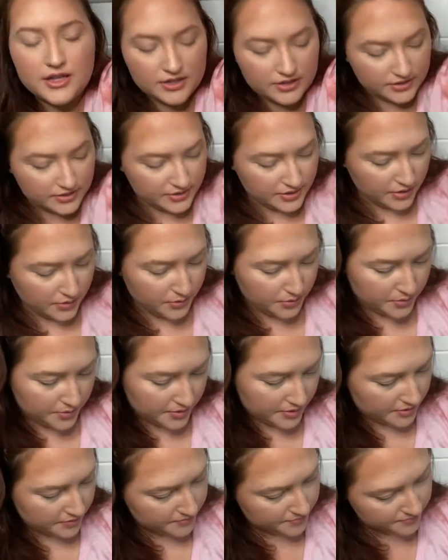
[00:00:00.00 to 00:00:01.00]
So
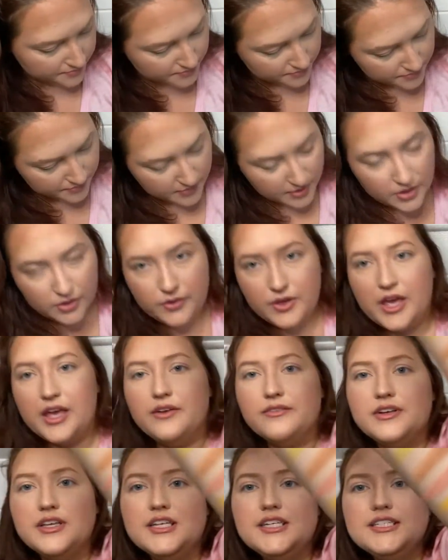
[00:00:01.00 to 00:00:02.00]
you
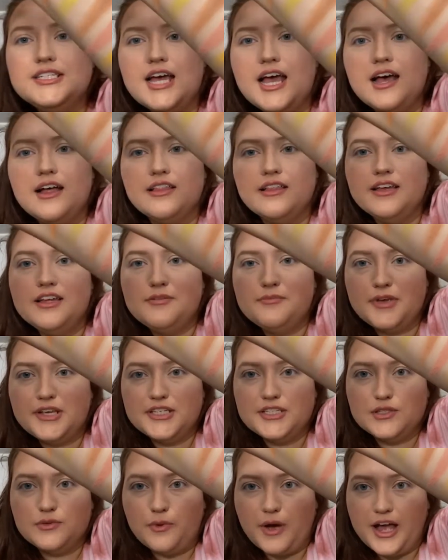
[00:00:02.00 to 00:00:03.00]
can't really tell in my
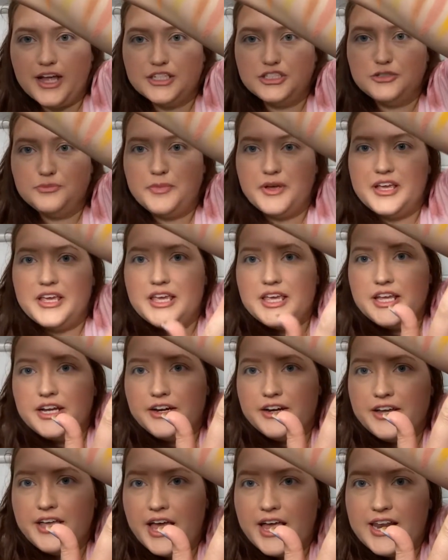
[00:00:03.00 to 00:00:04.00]
swatch, but
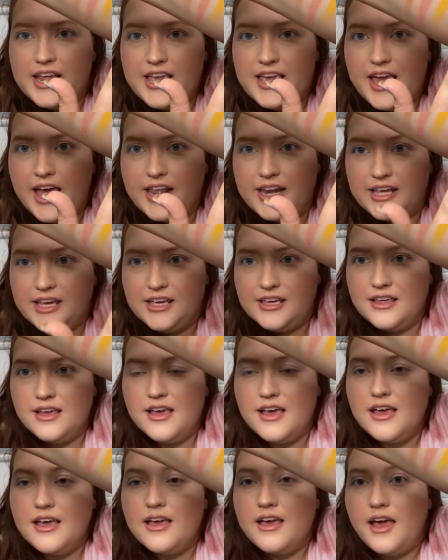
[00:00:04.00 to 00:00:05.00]
Here Kenny Kenny
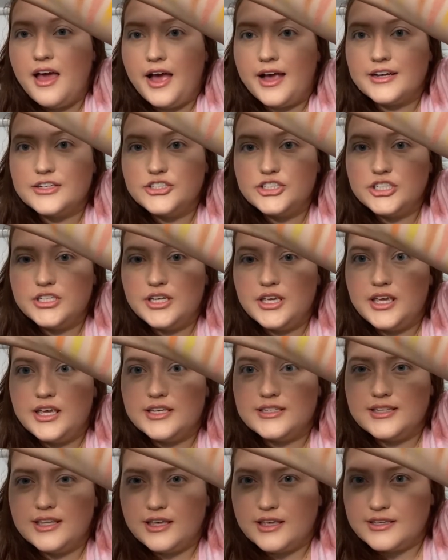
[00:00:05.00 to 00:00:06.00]
actually
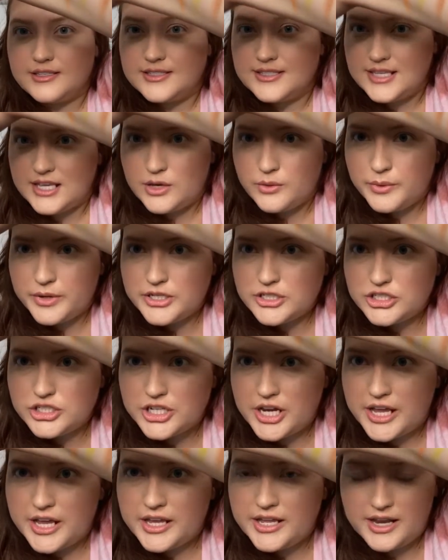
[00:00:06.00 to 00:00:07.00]
is like a sequin
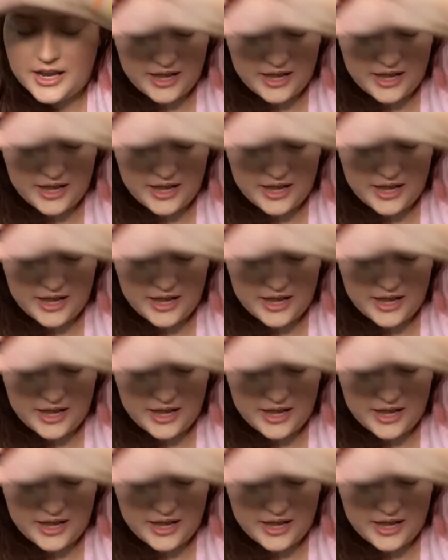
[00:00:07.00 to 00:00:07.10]
shade.